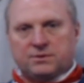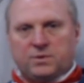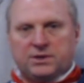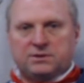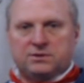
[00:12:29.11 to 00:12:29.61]
of
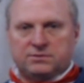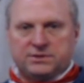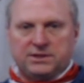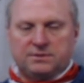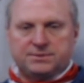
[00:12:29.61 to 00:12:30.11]
quick little
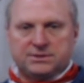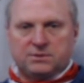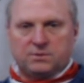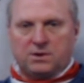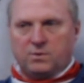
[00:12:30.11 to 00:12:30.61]
tips
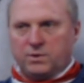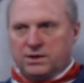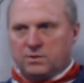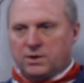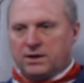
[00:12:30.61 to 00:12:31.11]
on when
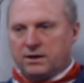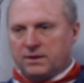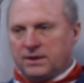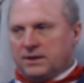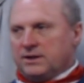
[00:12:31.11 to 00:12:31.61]
and where.
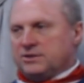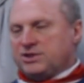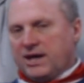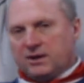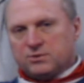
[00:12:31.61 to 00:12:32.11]

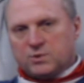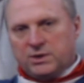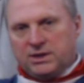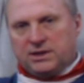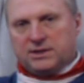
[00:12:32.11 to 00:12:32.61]
Channel
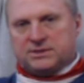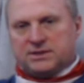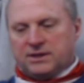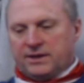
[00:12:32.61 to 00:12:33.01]
swings.